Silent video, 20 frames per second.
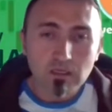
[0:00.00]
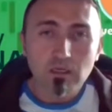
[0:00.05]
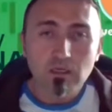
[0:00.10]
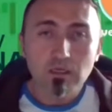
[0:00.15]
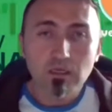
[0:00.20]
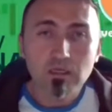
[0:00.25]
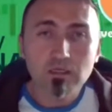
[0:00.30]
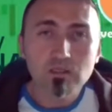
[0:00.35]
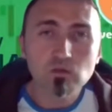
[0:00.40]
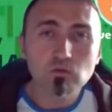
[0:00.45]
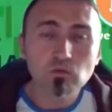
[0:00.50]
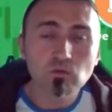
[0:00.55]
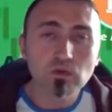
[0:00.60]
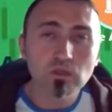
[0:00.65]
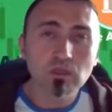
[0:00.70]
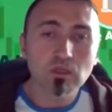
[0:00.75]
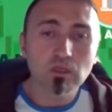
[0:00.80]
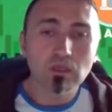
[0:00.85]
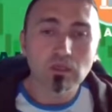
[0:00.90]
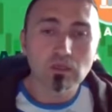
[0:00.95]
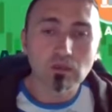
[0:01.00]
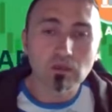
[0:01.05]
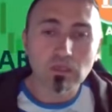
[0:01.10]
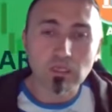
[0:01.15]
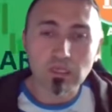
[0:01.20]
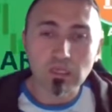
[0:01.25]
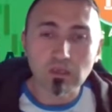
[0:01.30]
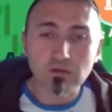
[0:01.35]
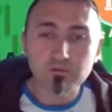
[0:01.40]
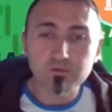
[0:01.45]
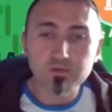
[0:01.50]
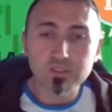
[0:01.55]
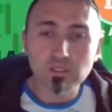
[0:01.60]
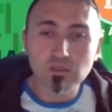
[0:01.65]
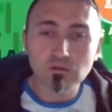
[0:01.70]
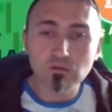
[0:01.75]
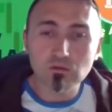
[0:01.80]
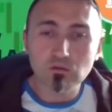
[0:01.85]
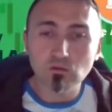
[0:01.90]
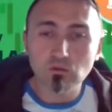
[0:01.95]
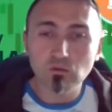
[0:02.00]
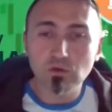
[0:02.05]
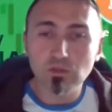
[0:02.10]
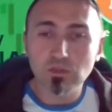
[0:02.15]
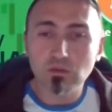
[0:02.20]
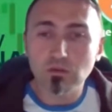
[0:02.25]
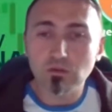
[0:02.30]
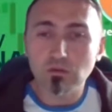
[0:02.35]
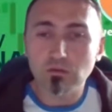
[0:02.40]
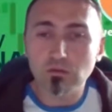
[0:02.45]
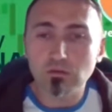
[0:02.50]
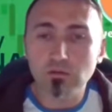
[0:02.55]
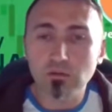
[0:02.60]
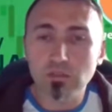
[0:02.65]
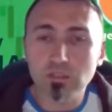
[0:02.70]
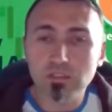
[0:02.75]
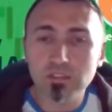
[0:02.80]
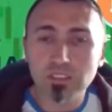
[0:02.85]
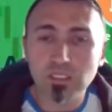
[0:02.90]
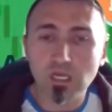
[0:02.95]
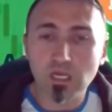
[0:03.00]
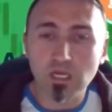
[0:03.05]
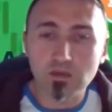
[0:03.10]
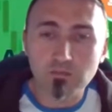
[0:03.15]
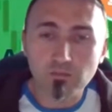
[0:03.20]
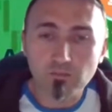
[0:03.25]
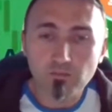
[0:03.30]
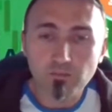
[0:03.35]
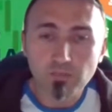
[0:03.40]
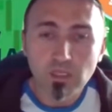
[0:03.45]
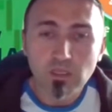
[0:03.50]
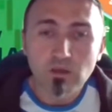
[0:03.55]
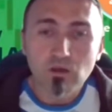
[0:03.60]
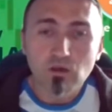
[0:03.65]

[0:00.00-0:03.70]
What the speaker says: As we have seen during this time,